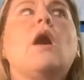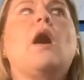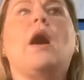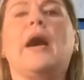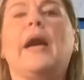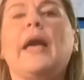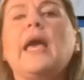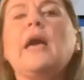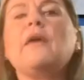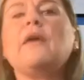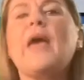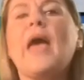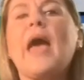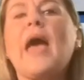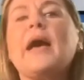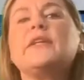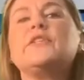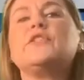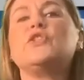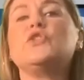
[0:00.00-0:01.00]
I have
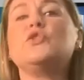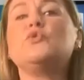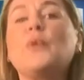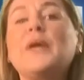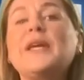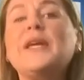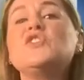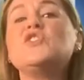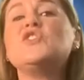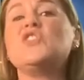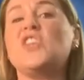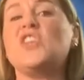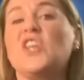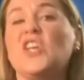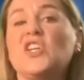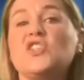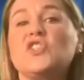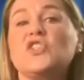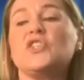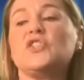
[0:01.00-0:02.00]
had to reteach